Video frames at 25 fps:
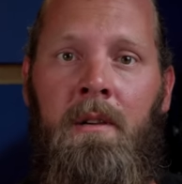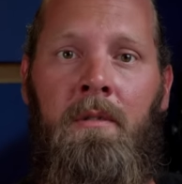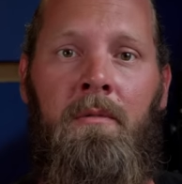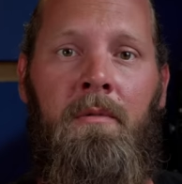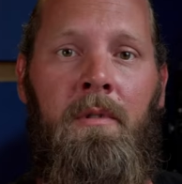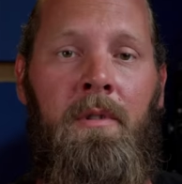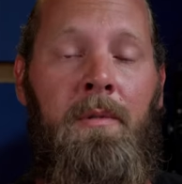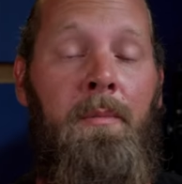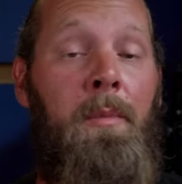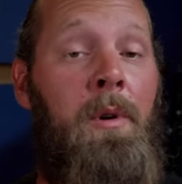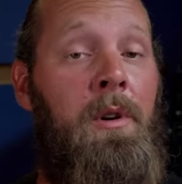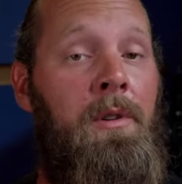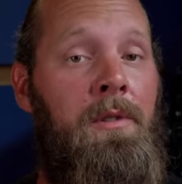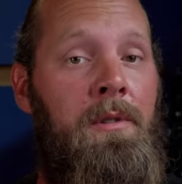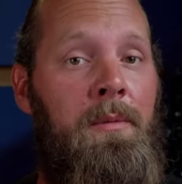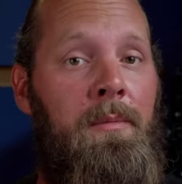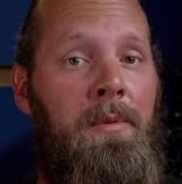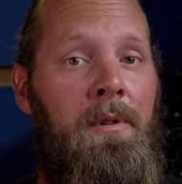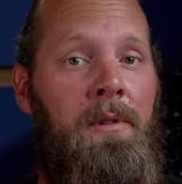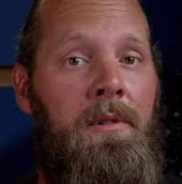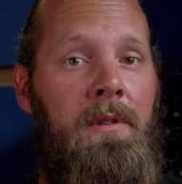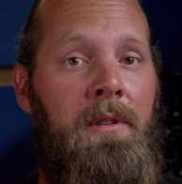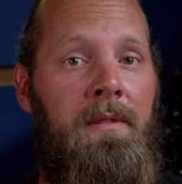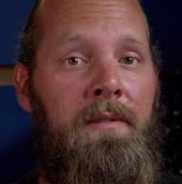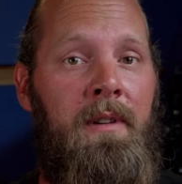with
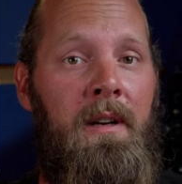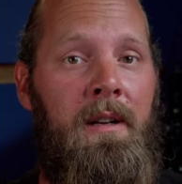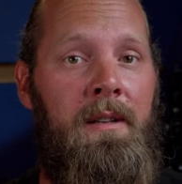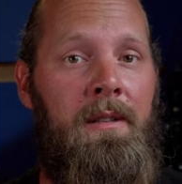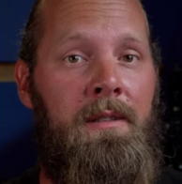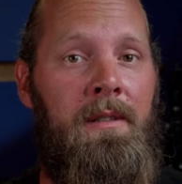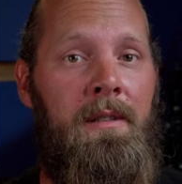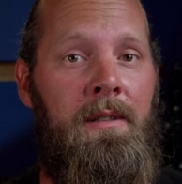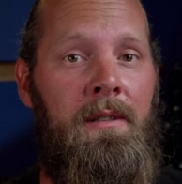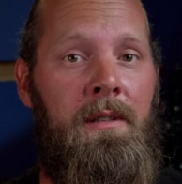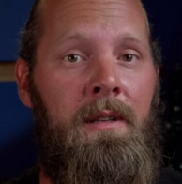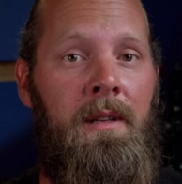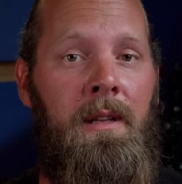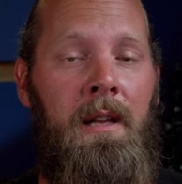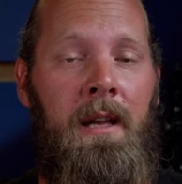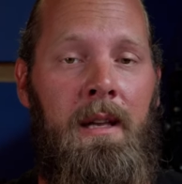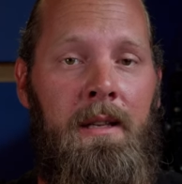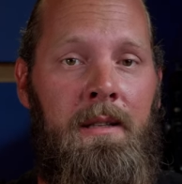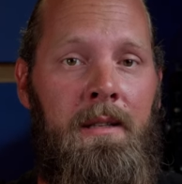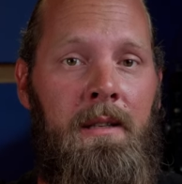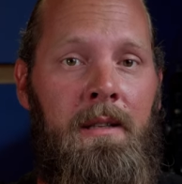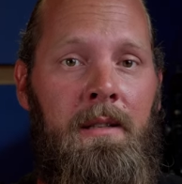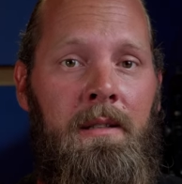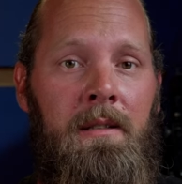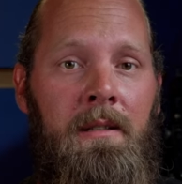multiple devices
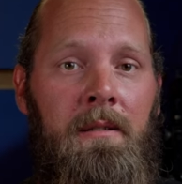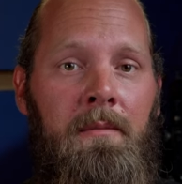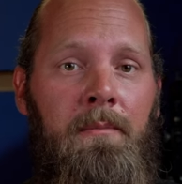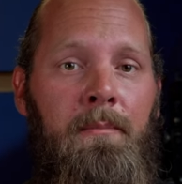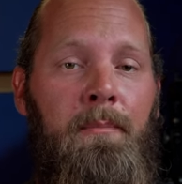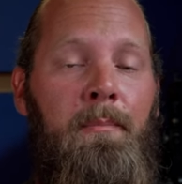connected,